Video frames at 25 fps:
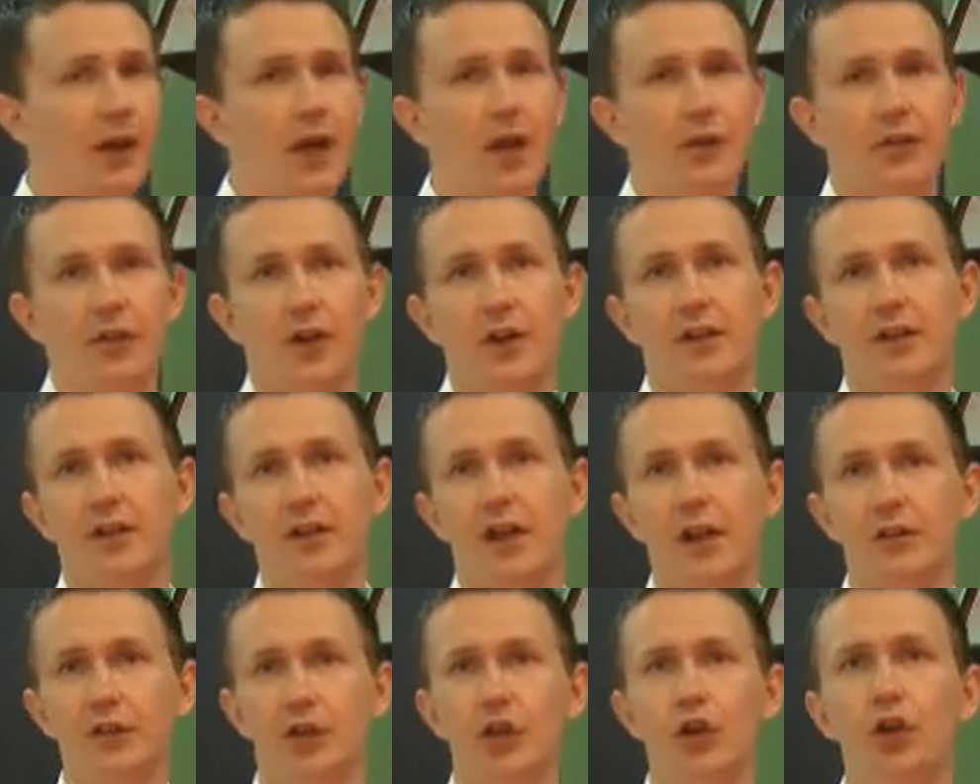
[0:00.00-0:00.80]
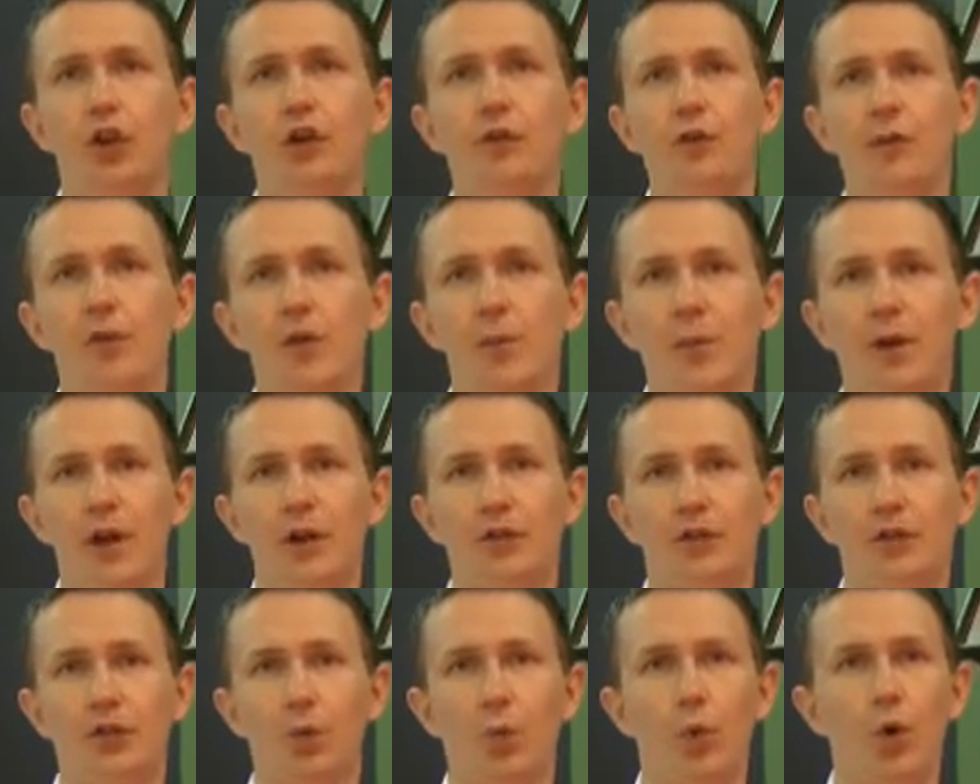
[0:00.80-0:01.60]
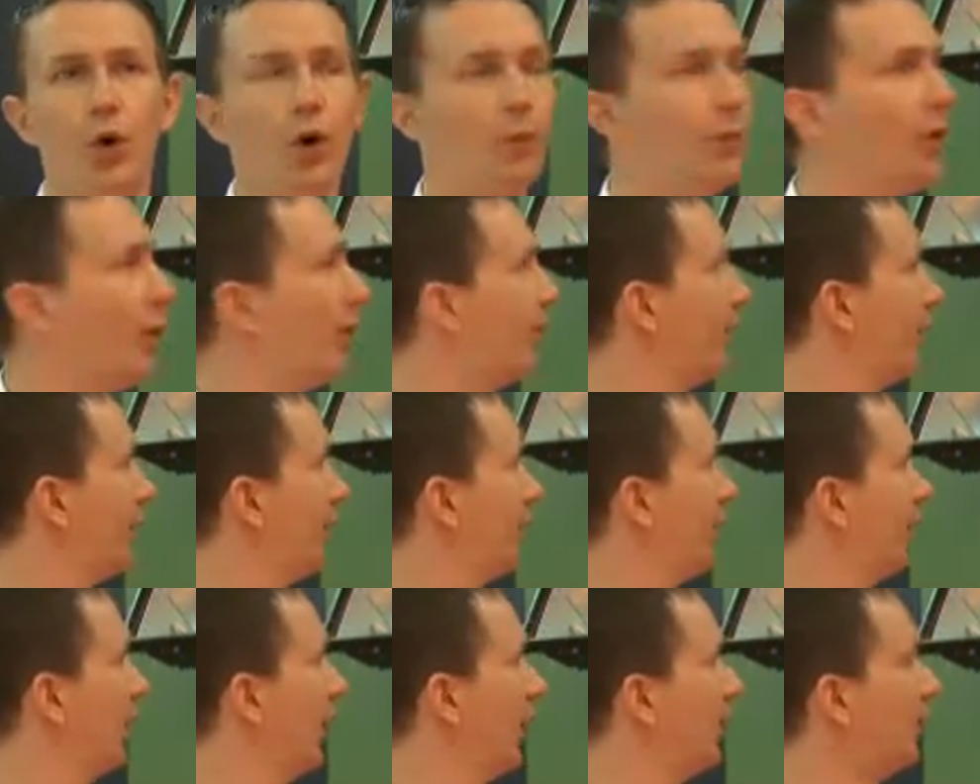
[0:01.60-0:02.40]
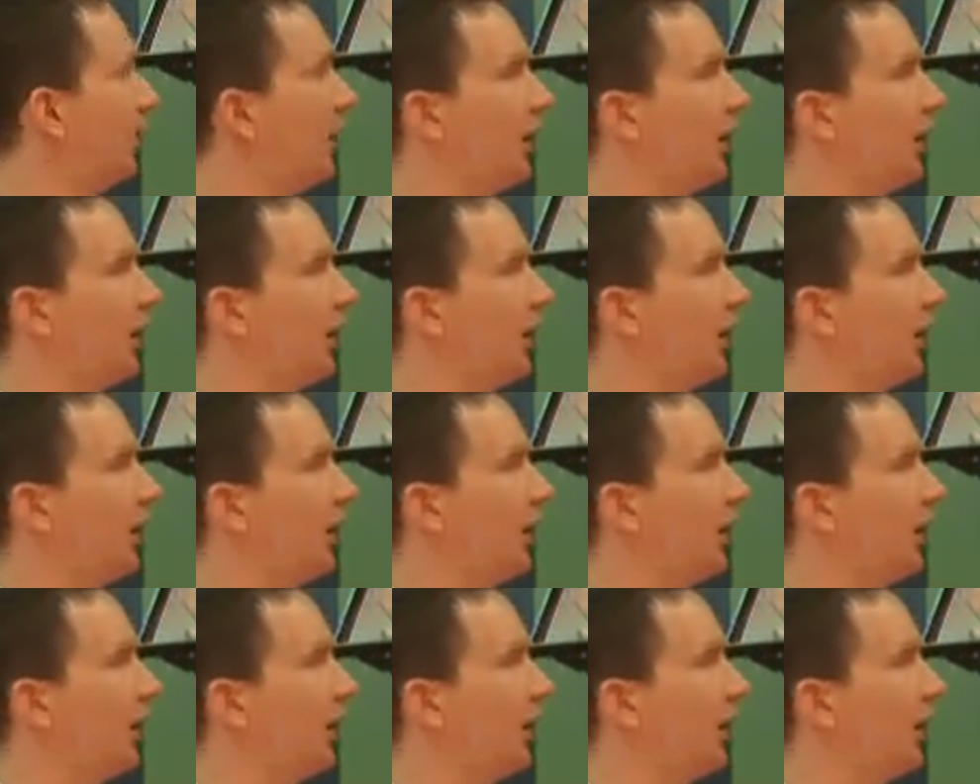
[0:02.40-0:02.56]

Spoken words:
is that it takes a good few minutes to warm up. It